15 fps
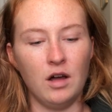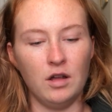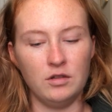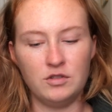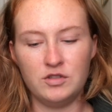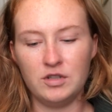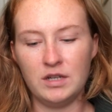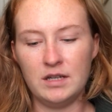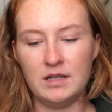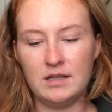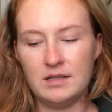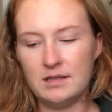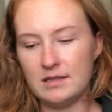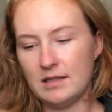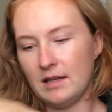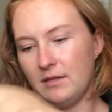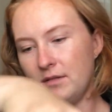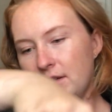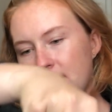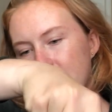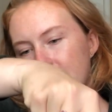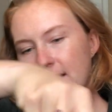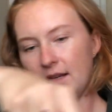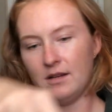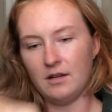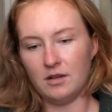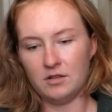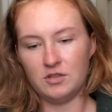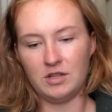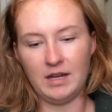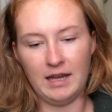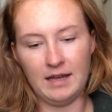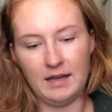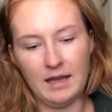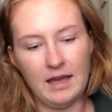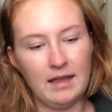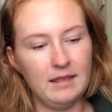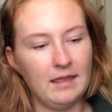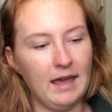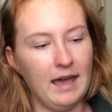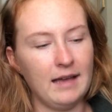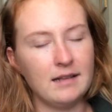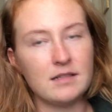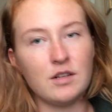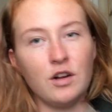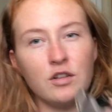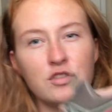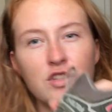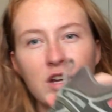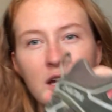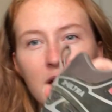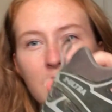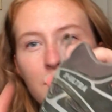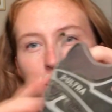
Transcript: Ultras, I want to say, the X Ultra.